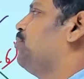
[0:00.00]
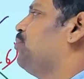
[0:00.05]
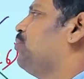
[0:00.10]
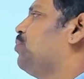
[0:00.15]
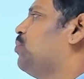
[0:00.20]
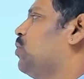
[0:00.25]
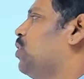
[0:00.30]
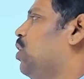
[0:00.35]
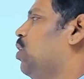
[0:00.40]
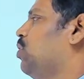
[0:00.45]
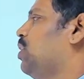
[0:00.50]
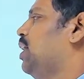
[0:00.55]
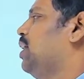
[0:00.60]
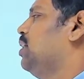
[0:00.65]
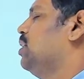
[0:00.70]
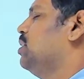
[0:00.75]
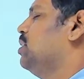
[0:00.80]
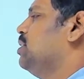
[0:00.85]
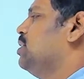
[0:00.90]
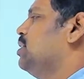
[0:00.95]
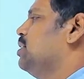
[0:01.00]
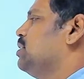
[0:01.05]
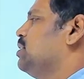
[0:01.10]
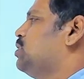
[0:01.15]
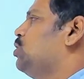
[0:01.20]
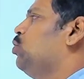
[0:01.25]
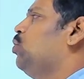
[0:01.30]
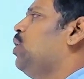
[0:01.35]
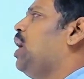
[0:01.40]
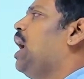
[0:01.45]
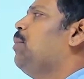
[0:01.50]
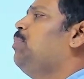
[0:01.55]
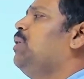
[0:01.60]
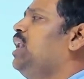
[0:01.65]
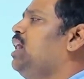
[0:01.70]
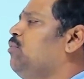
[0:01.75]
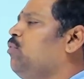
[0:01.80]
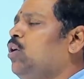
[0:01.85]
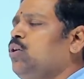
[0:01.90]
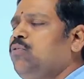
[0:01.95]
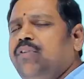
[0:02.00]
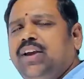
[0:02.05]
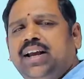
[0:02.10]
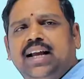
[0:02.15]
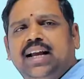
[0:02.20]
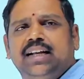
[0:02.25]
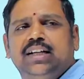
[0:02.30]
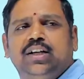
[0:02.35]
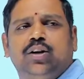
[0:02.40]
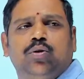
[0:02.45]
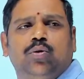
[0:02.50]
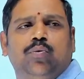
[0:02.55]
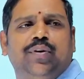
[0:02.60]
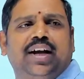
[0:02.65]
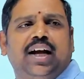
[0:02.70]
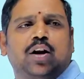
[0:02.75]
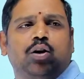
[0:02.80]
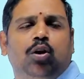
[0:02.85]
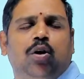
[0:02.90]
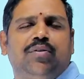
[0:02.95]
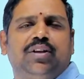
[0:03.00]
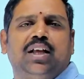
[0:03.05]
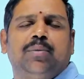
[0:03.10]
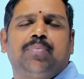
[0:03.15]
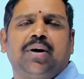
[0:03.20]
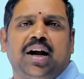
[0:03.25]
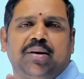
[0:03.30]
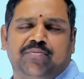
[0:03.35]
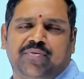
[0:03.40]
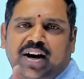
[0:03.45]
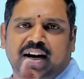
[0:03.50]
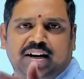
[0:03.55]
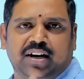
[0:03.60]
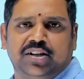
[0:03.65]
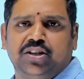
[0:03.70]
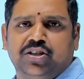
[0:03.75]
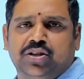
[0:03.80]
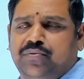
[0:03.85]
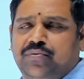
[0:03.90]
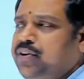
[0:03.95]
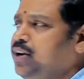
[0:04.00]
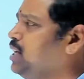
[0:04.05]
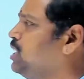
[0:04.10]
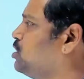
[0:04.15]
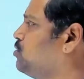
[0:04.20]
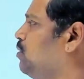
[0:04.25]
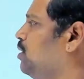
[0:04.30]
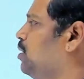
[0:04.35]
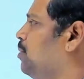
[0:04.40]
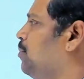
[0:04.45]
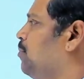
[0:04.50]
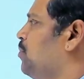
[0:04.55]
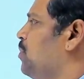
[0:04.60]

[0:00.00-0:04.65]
Okay. So happily what we can do, we can go with the prime factorization for each one.